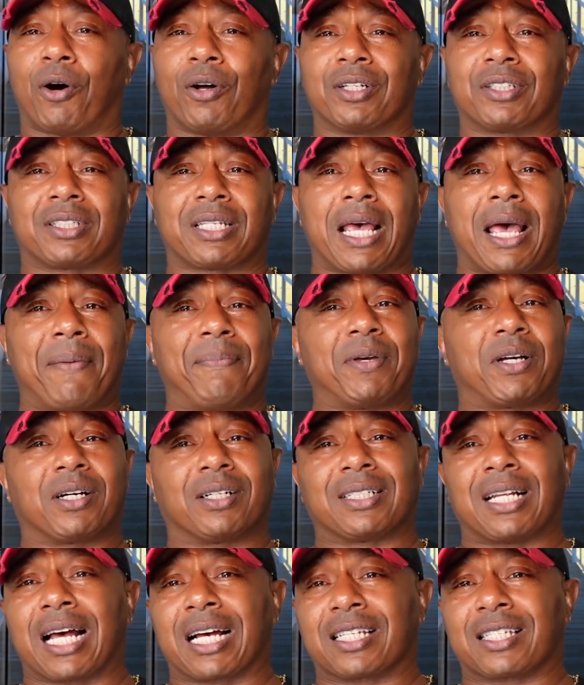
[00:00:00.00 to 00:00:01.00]
all the time
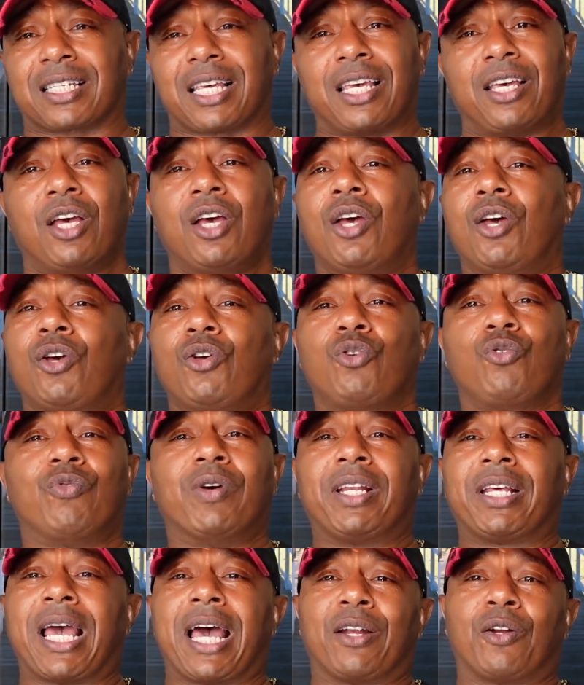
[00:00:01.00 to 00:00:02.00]
because, like I say, you
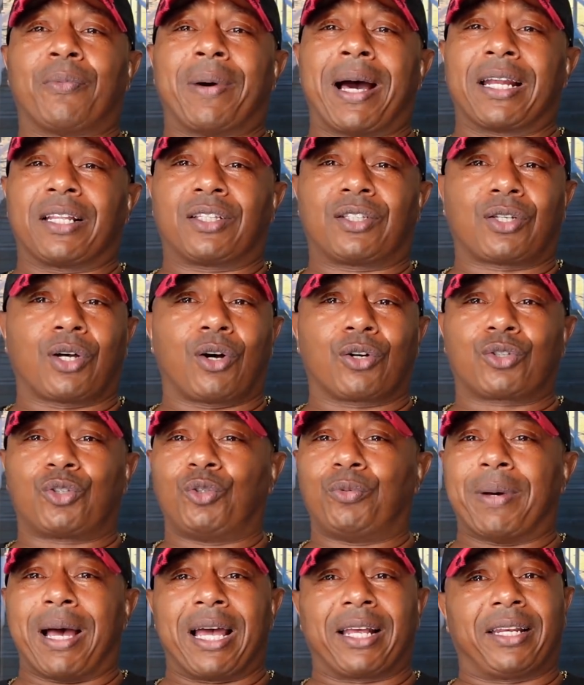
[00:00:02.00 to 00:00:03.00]
really got nobody to talk
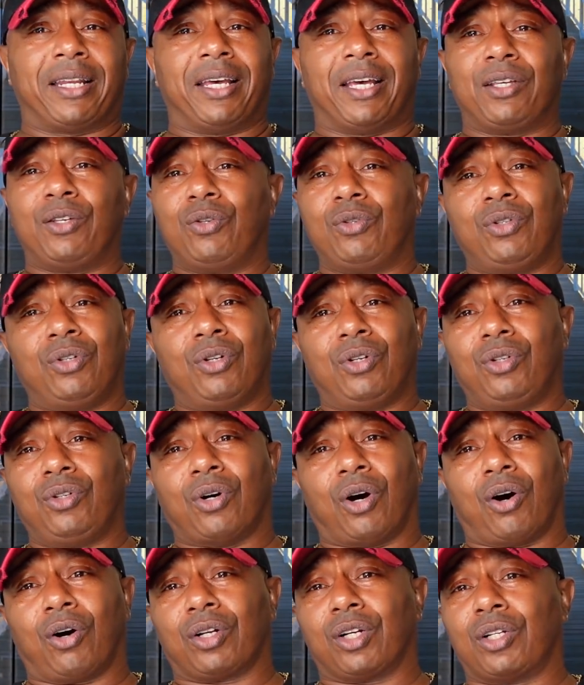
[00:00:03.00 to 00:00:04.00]
to back there.
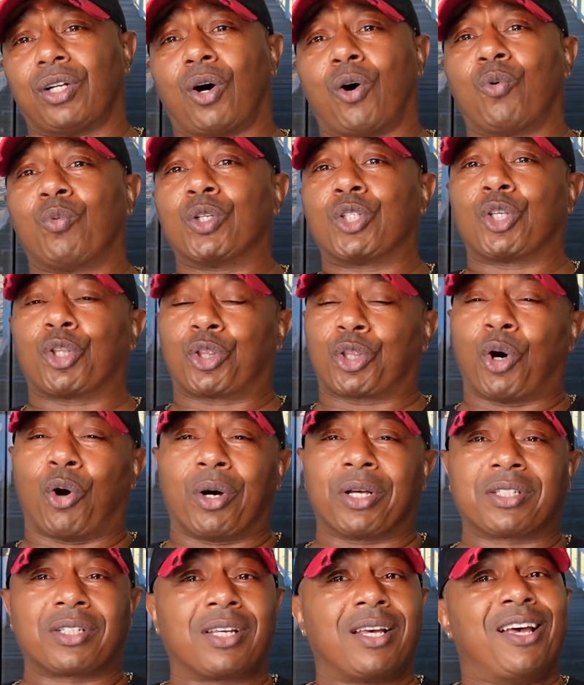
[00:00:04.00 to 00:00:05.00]
You're all alone with your
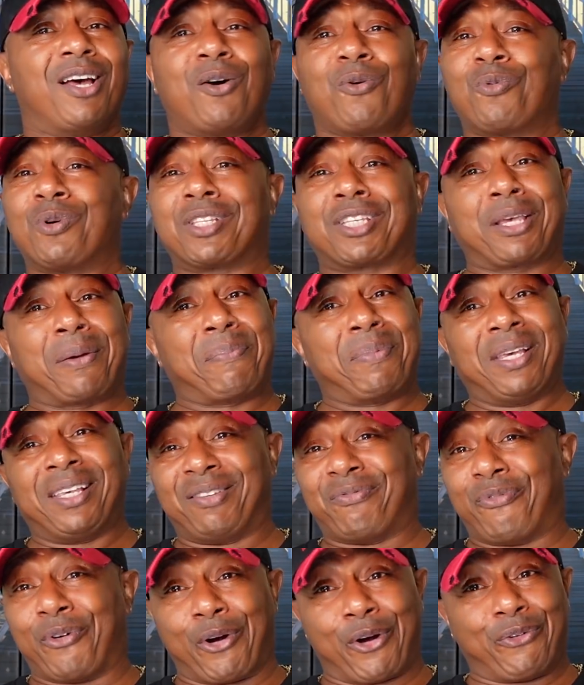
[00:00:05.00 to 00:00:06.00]
thoughts, which can
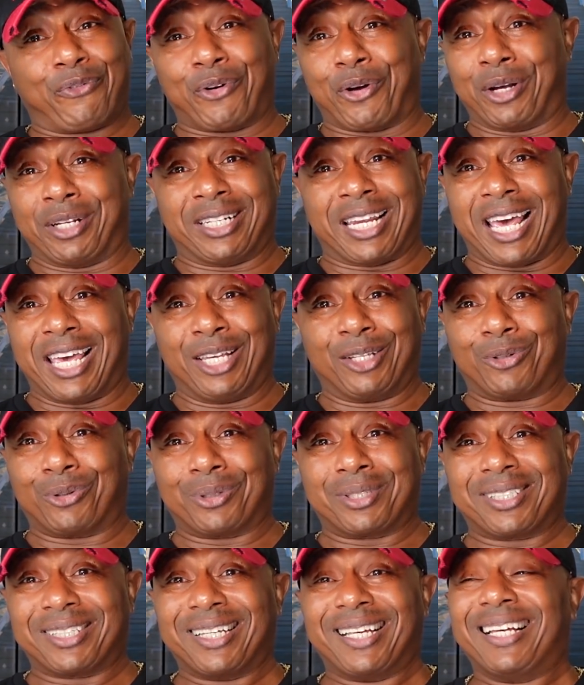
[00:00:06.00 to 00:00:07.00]
be very, very
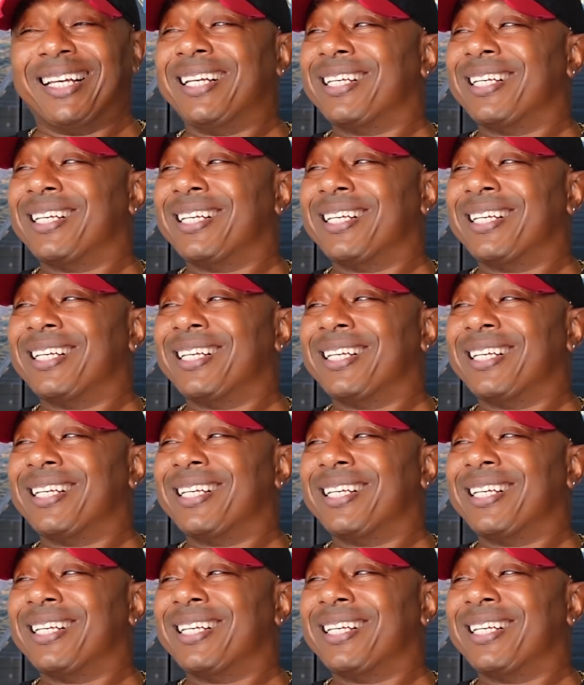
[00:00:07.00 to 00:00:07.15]
dangerous.